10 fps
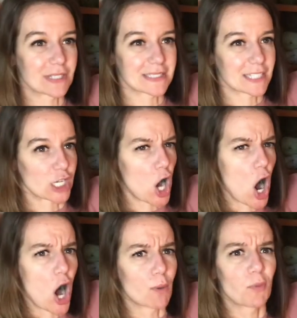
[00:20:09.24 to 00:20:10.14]
this like
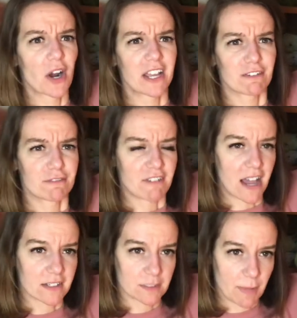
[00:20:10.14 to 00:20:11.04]
ombre
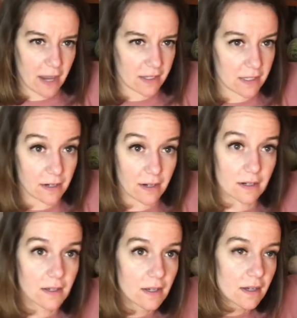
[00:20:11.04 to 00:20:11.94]
effect back here.